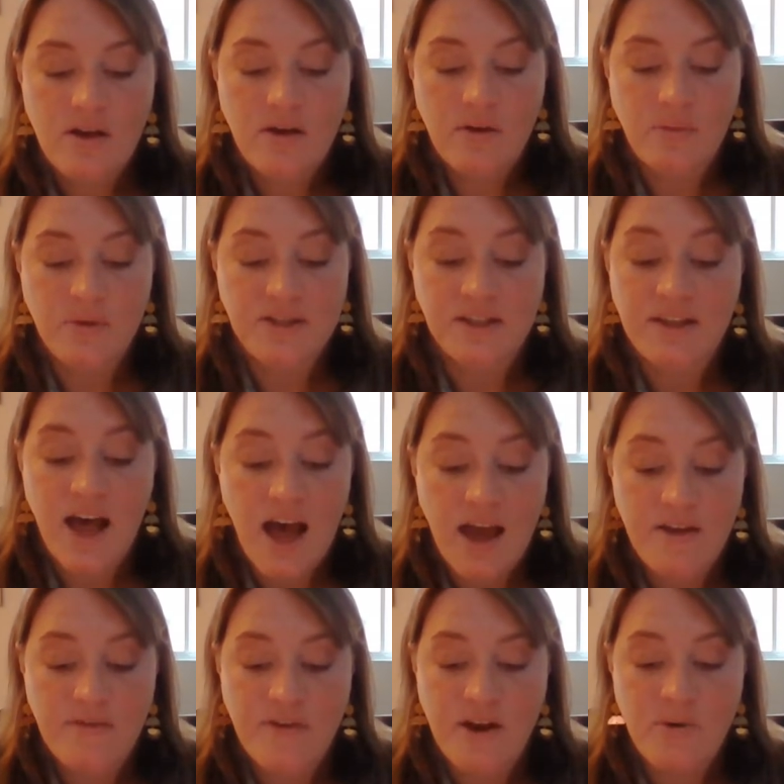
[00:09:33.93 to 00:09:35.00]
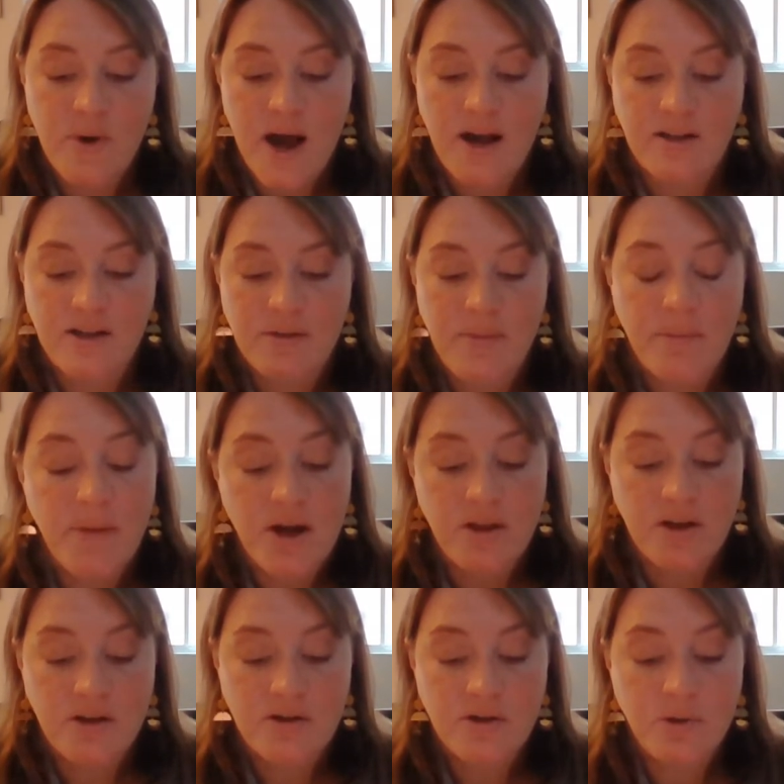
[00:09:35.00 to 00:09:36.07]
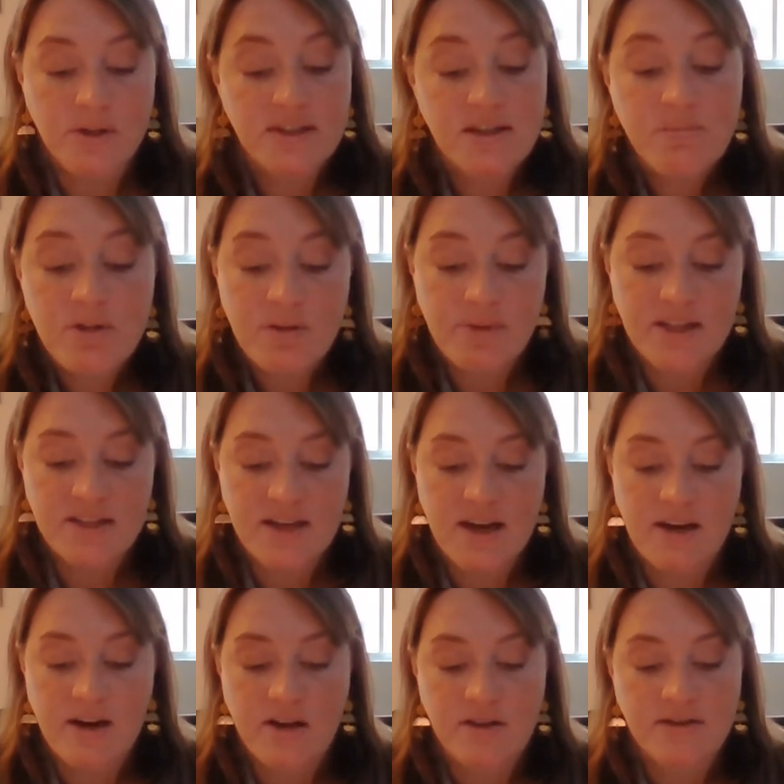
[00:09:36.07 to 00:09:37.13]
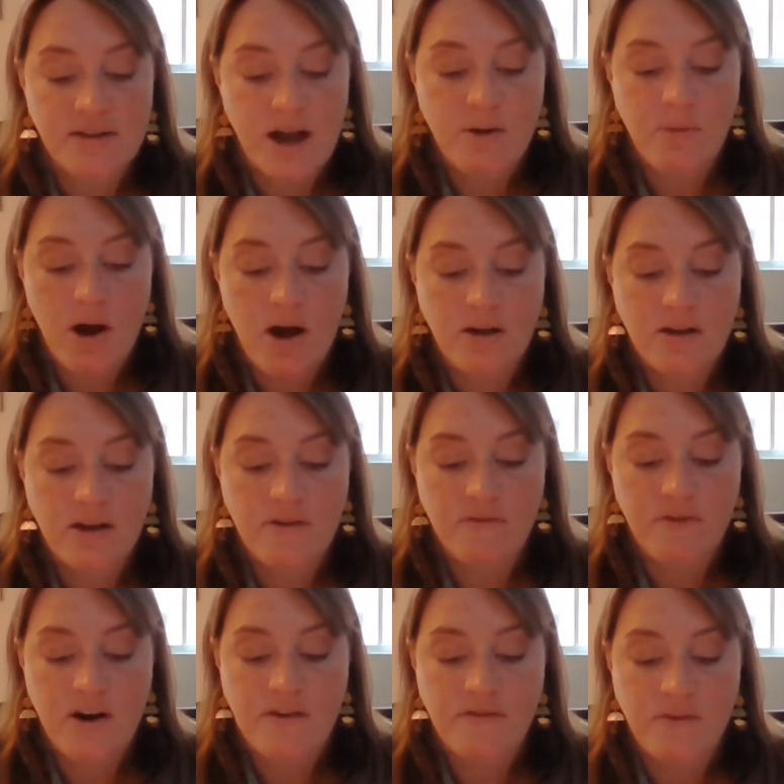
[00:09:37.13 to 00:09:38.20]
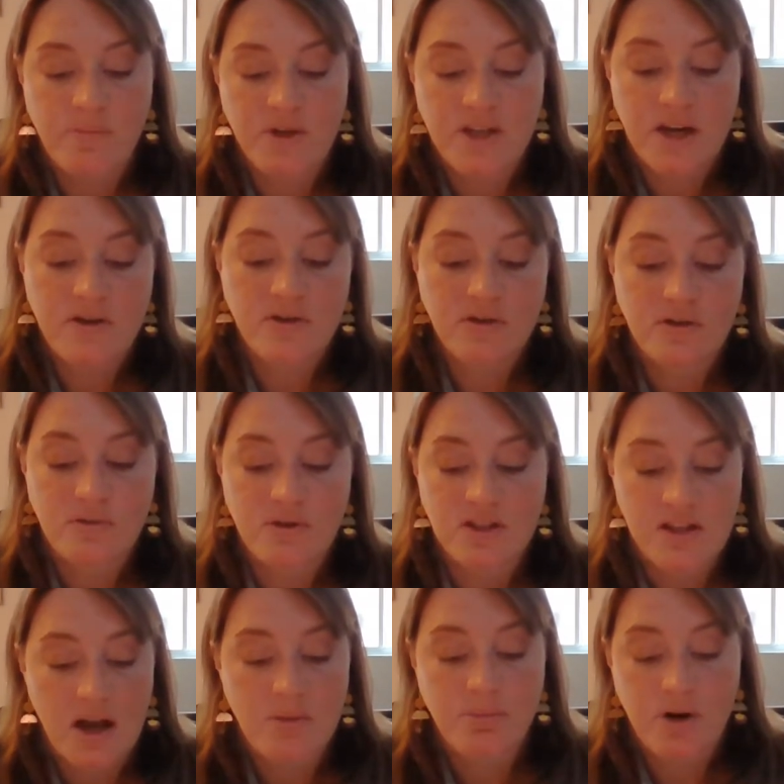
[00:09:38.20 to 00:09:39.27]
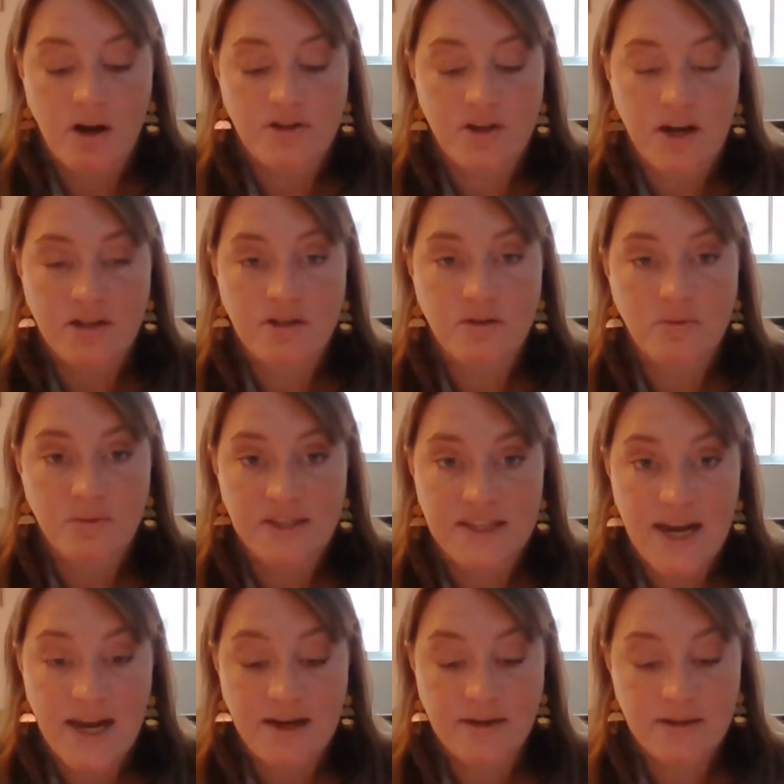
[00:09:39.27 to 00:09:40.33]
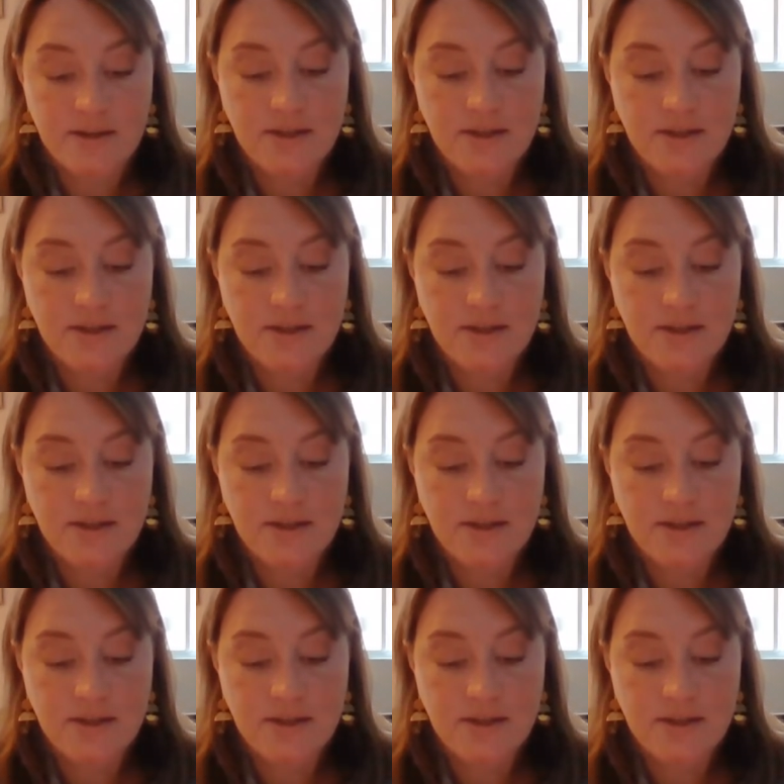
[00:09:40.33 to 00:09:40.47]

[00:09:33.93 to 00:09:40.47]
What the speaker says: was alive and well, and my mother, who had simply been standing on the sidewalk in front of a potential new design project, was dead.